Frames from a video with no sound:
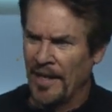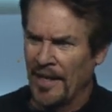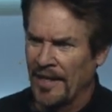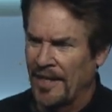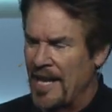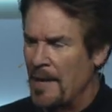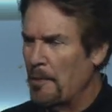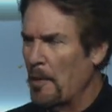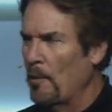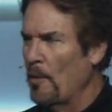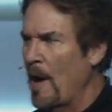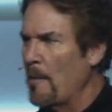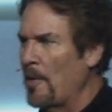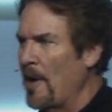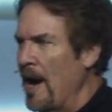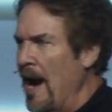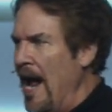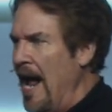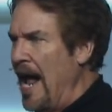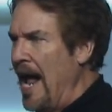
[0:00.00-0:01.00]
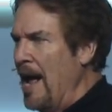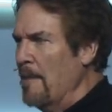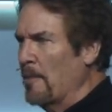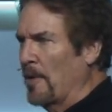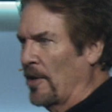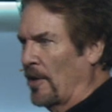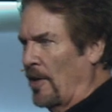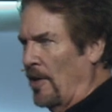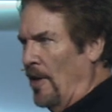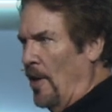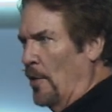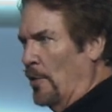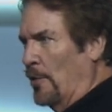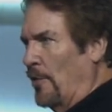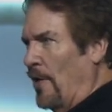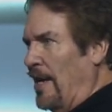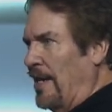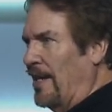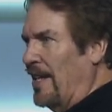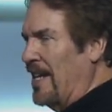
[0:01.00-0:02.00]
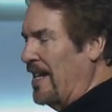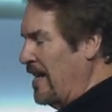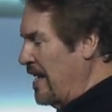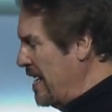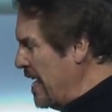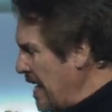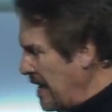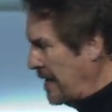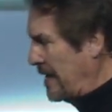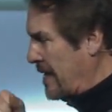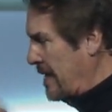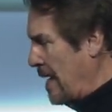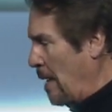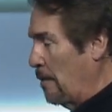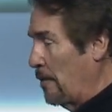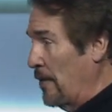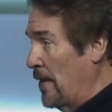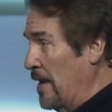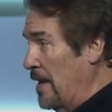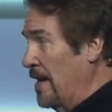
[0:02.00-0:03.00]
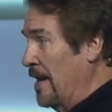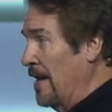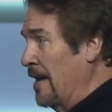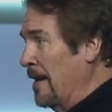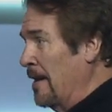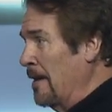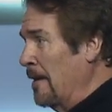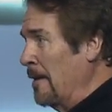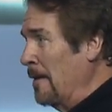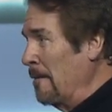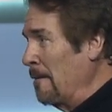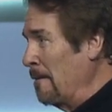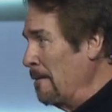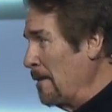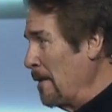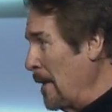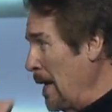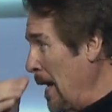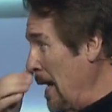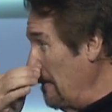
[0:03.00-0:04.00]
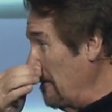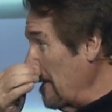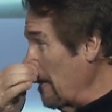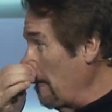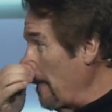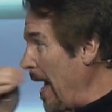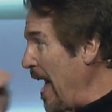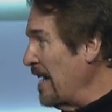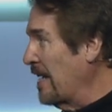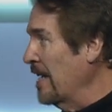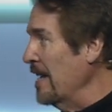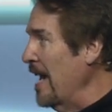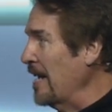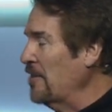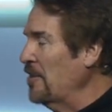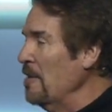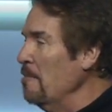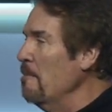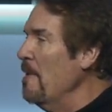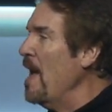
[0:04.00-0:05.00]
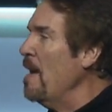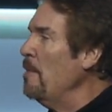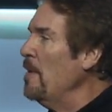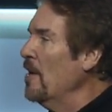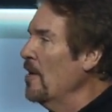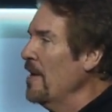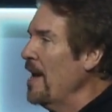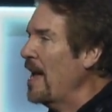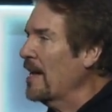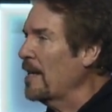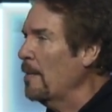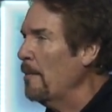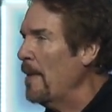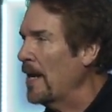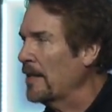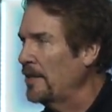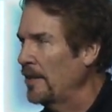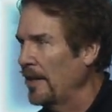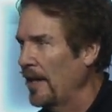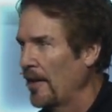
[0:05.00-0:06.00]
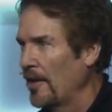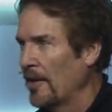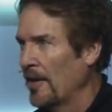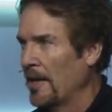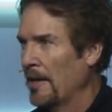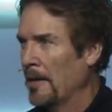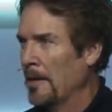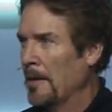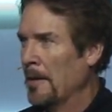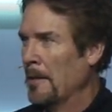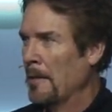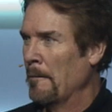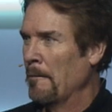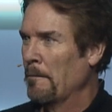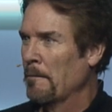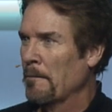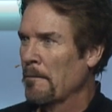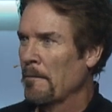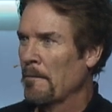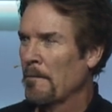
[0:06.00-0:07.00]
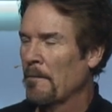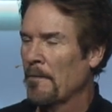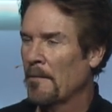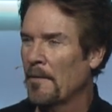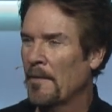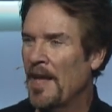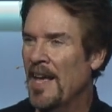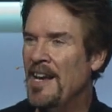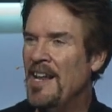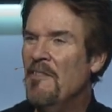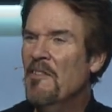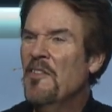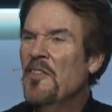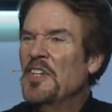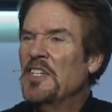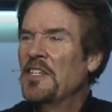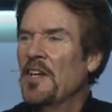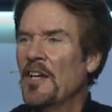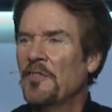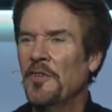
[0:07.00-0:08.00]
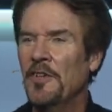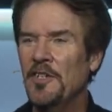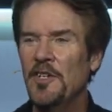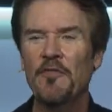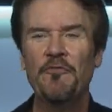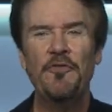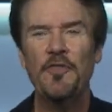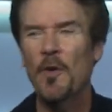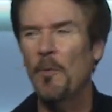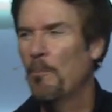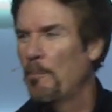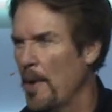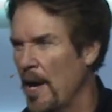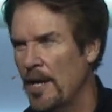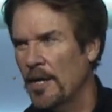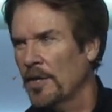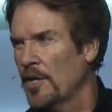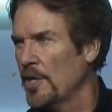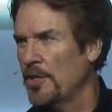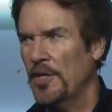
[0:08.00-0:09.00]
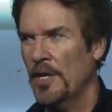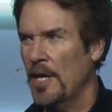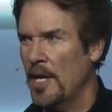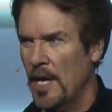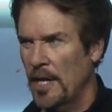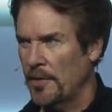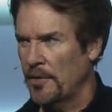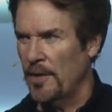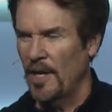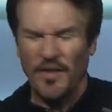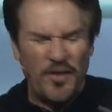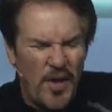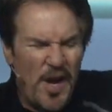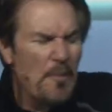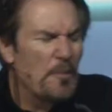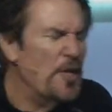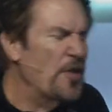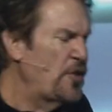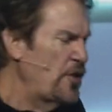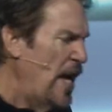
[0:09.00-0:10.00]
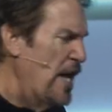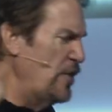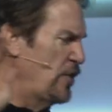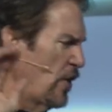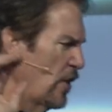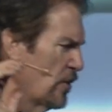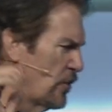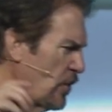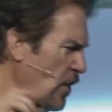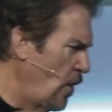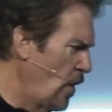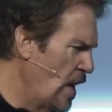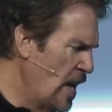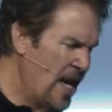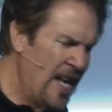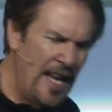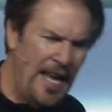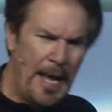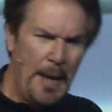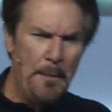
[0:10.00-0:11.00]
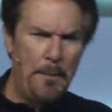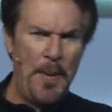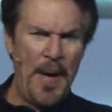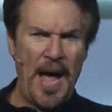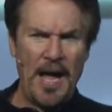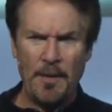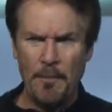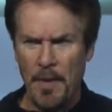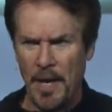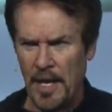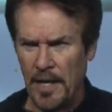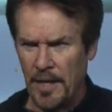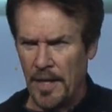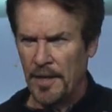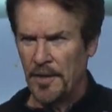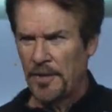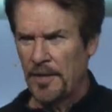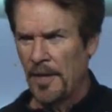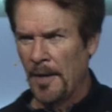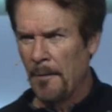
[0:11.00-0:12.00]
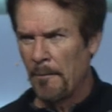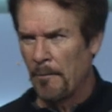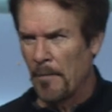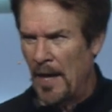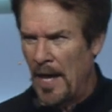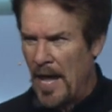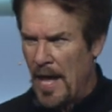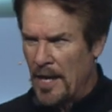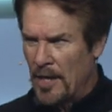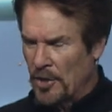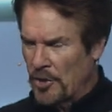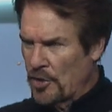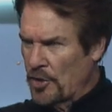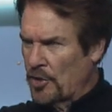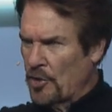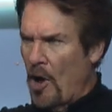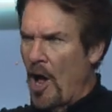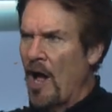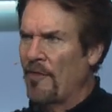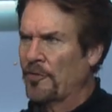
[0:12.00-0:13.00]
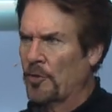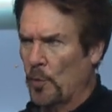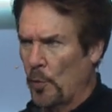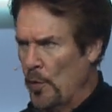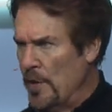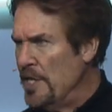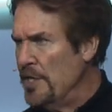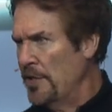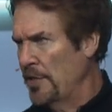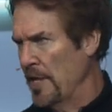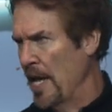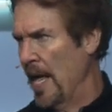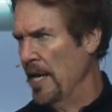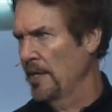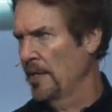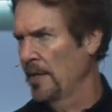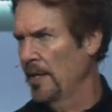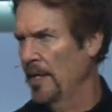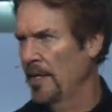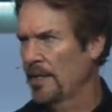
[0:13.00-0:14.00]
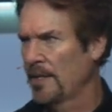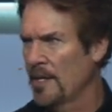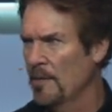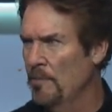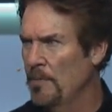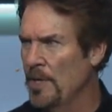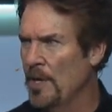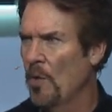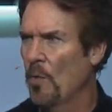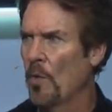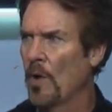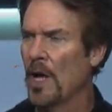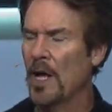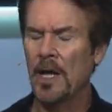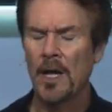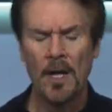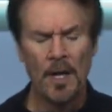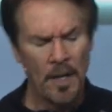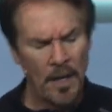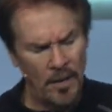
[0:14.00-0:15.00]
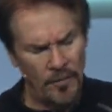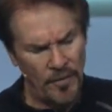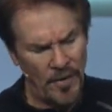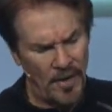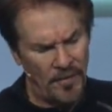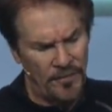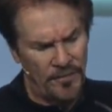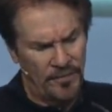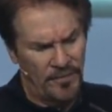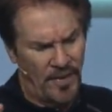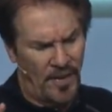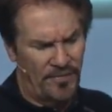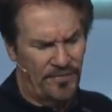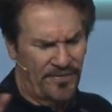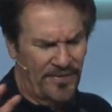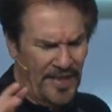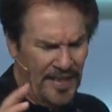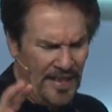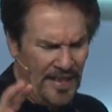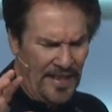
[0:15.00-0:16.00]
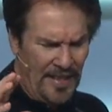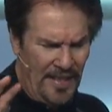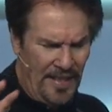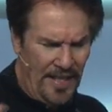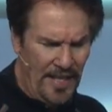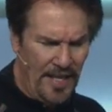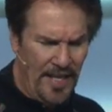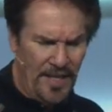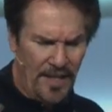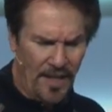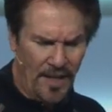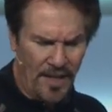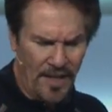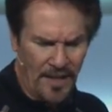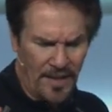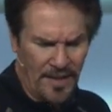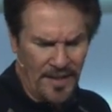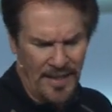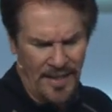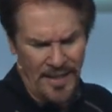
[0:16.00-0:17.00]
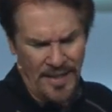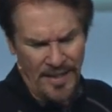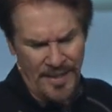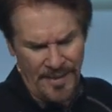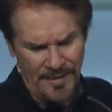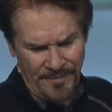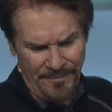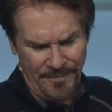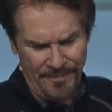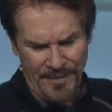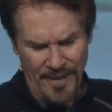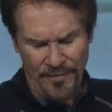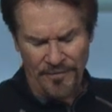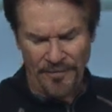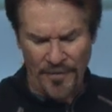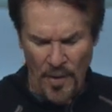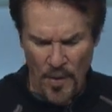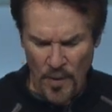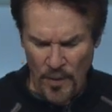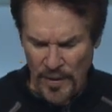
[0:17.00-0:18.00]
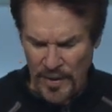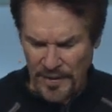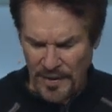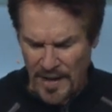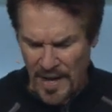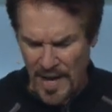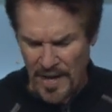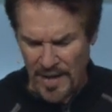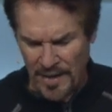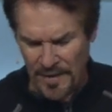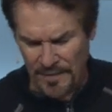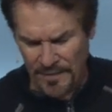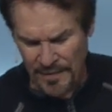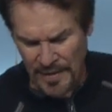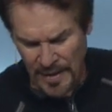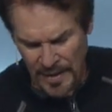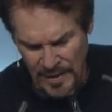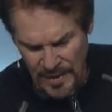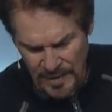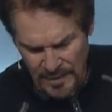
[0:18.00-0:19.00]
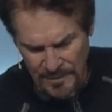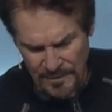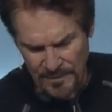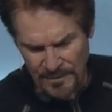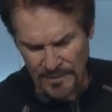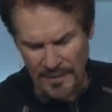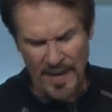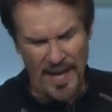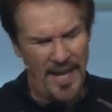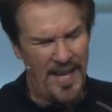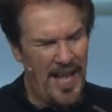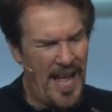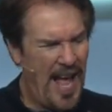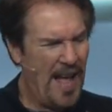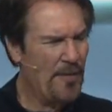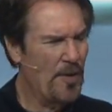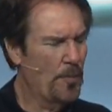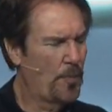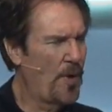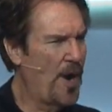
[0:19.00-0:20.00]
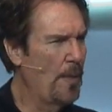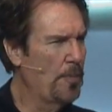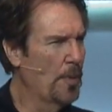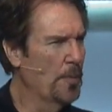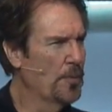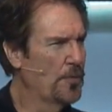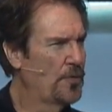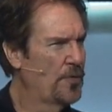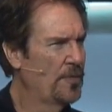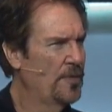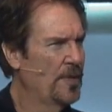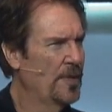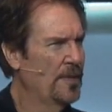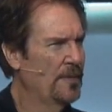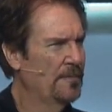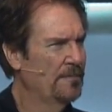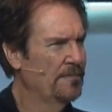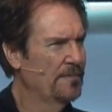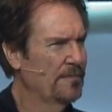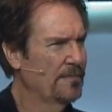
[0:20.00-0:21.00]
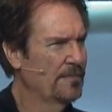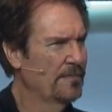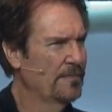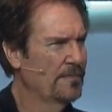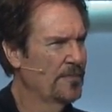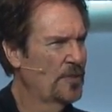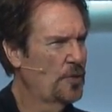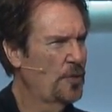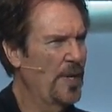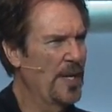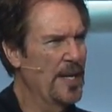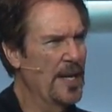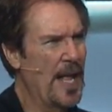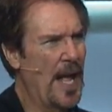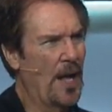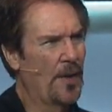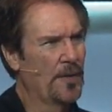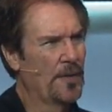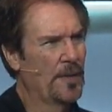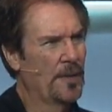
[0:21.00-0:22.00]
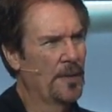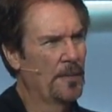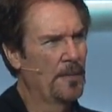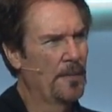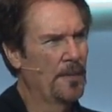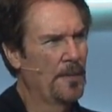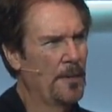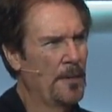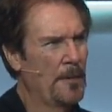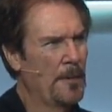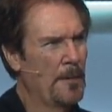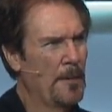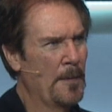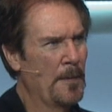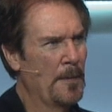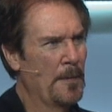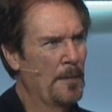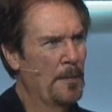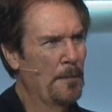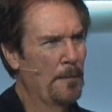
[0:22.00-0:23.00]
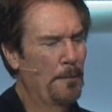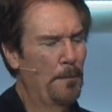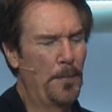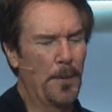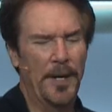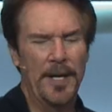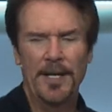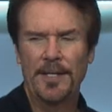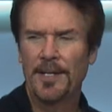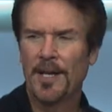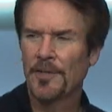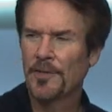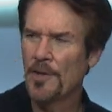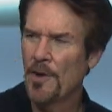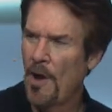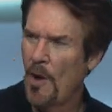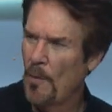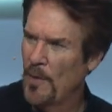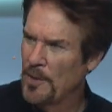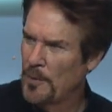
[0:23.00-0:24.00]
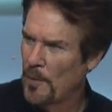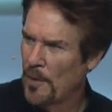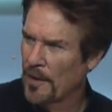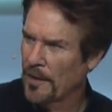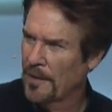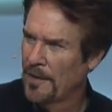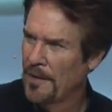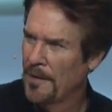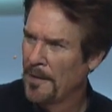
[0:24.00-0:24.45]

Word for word: Keep a rubber hammer close, like, like hit something. And if it's a bad connection, maybe it'll knock it back together. And even if it doesn't, you feel better because you hit something. So I'm just saying, so, so impact maintenance and a soft reset. It can be a way of, of, of getting a, a phone that's kind of having problems straightened out. But it doesn't always work.